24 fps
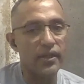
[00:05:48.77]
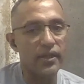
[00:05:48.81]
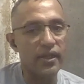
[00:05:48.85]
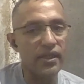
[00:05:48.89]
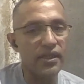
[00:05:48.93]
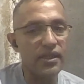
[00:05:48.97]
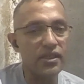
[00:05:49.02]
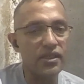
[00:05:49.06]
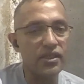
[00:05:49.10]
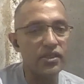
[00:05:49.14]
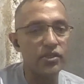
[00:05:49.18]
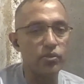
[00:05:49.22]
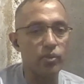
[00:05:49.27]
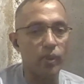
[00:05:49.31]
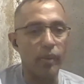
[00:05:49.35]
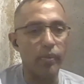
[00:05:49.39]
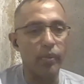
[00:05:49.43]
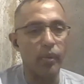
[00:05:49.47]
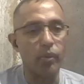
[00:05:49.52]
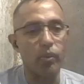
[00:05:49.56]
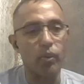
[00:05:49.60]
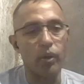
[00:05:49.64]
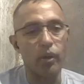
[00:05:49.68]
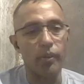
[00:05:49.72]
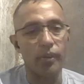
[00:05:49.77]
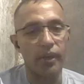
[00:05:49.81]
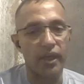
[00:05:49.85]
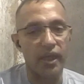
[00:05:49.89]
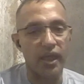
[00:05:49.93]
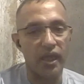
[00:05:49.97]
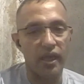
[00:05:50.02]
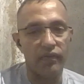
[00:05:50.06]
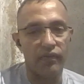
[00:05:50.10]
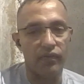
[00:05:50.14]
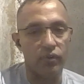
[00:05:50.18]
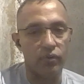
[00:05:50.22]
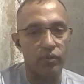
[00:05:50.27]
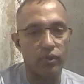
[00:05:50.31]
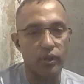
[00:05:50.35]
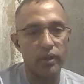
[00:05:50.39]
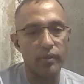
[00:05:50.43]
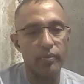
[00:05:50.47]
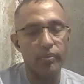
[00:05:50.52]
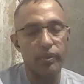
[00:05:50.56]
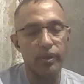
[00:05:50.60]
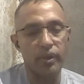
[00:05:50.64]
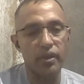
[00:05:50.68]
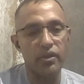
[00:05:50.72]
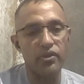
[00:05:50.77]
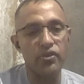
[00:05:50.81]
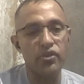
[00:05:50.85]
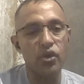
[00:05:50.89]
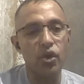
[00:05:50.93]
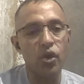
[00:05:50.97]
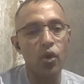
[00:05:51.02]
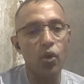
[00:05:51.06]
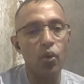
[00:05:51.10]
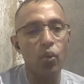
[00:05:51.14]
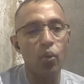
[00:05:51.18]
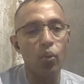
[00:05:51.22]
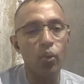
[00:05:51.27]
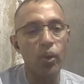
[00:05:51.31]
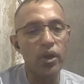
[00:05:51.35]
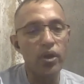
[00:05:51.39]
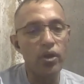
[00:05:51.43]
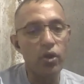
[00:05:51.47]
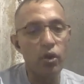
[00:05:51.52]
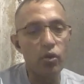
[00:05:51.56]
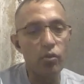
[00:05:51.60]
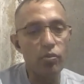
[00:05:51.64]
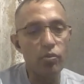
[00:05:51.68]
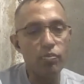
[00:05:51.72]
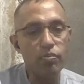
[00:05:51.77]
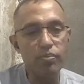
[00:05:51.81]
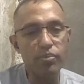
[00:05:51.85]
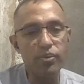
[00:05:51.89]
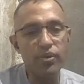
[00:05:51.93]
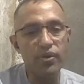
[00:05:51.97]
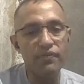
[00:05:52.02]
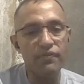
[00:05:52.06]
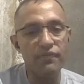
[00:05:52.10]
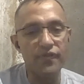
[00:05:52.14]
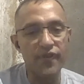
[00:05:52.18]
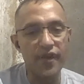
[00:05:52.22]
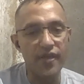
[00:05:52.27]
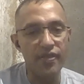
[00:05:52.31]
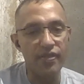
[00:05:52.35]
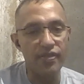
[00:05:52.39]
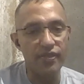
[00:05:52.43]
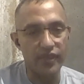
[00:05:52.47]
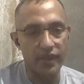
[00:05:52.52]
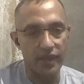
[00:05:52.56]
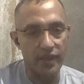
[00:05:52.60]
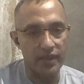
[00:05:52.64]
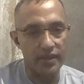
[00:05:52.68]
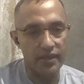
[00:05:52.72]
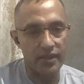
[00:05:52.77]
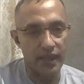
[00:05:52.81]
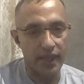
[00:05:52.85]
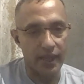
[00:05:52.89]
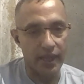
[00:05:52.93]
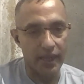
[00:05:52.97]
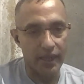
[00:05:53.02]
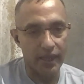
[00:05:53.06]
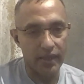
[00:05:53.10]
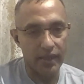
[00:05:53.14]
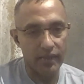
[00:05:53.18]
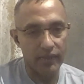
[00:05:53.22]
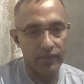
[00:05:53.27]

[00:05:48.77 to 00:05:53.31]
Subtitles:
I think this is where we want to be careful, right? Because we don't prevent the attack.